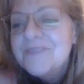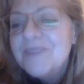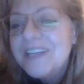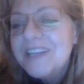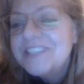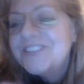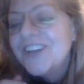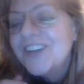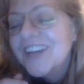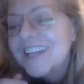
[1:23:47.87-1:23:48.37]

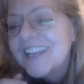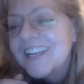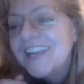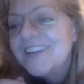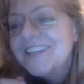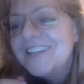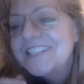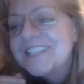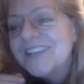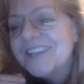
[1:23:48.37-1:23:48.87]
My truck
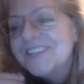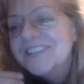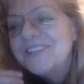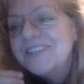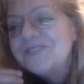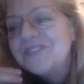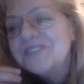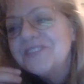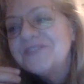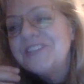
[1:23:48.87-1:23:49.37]
carries
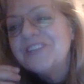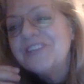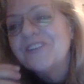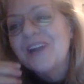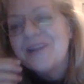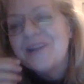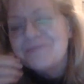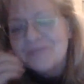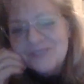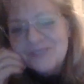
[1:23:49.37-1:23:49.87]
only 50
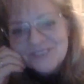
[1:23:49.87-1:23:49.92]
crap